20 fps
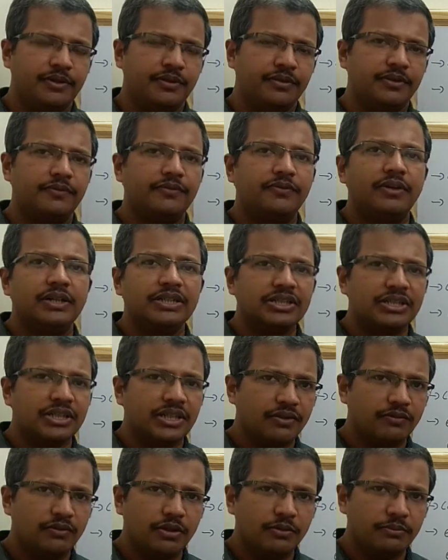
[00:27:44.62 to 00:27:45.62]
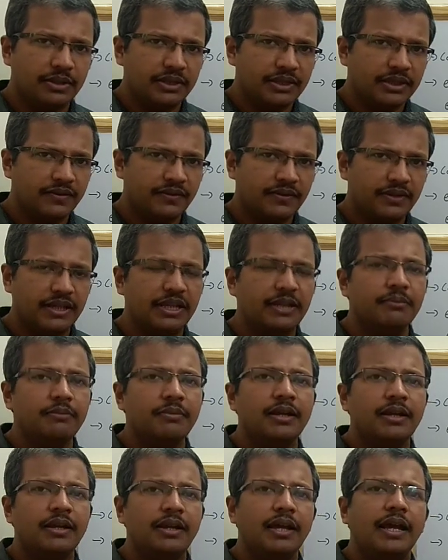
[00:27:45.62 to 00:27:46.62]
The functioning will be the same,
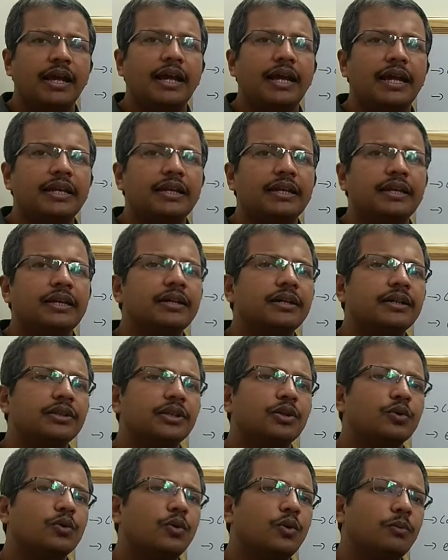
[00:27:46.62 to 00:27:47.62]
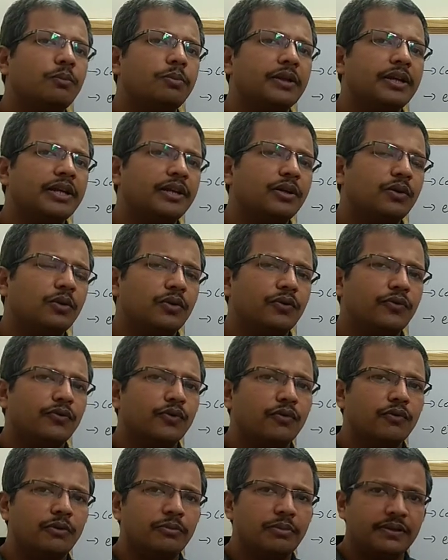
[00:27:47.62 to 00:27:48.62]
and the role played also
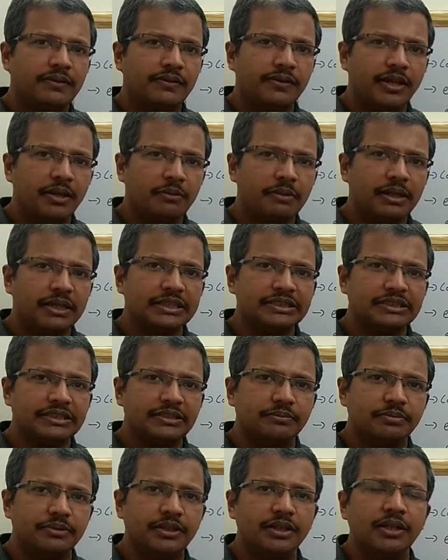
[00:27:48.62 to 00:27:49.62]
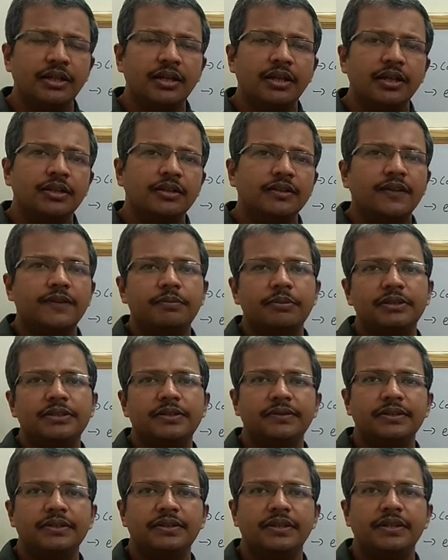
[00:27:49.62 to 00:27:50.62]
will be same, except the
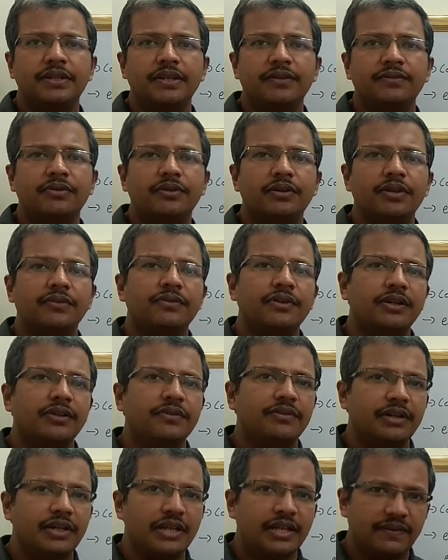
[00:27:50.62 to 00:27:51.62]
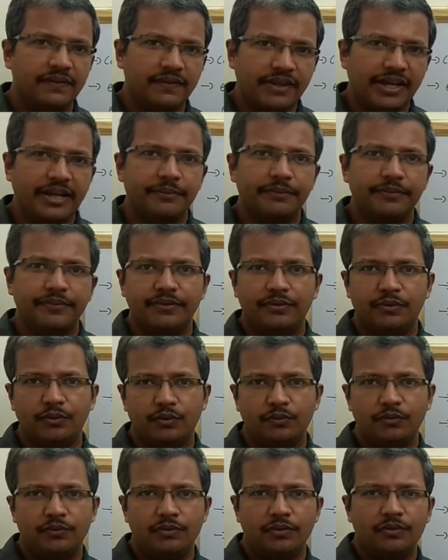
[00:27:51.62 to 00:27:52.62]
specificity for different enzymes.
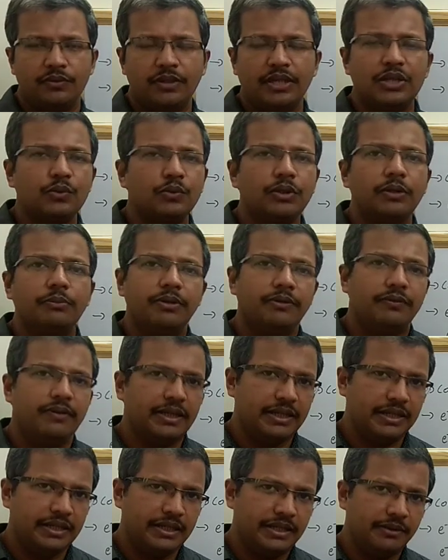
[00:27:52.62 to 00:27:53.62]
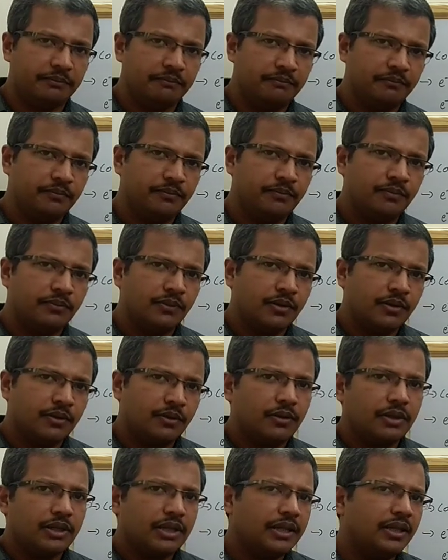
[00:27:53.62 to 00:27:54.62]
That will be varying.
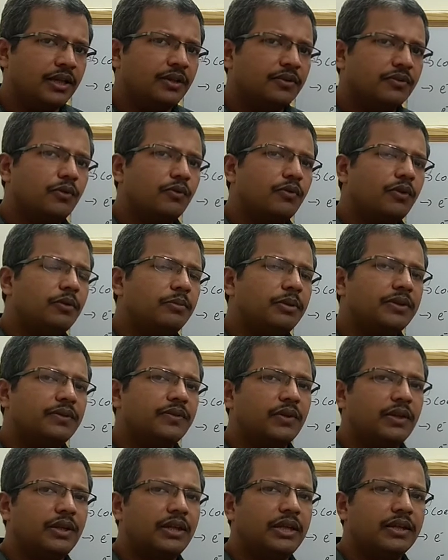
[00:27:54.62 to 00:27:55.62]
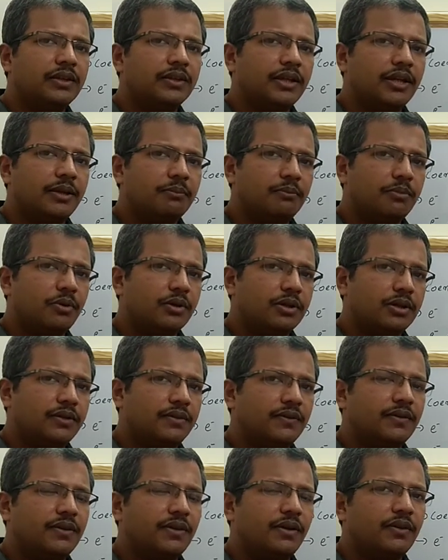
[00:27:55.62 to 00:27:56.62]
Okay, so we will be seeing the
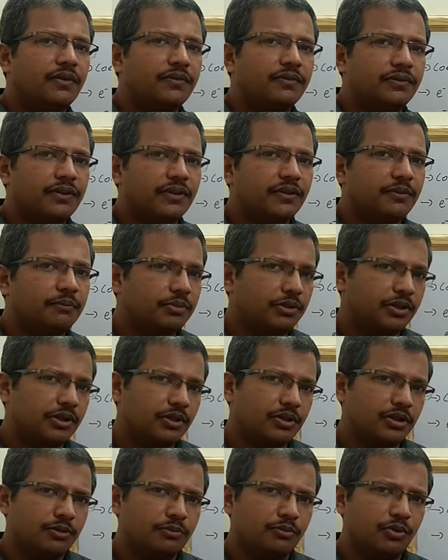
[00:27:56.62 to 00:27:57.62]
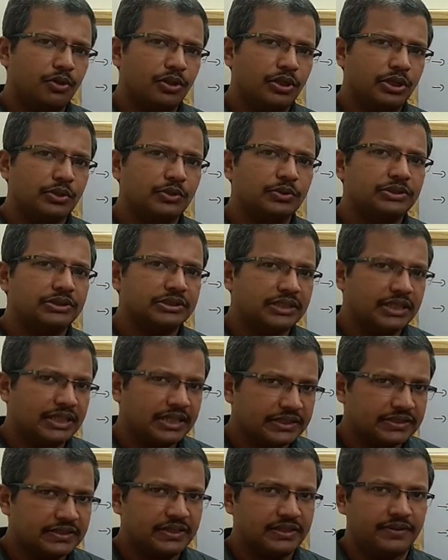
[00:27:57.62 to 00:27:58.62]
importance of that particular molecules in the
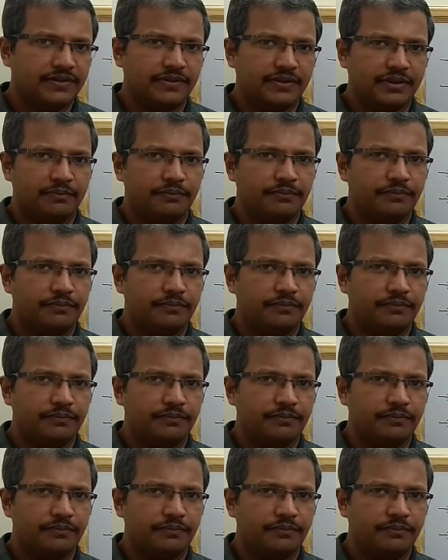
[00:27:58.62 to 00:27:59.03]
next lesson.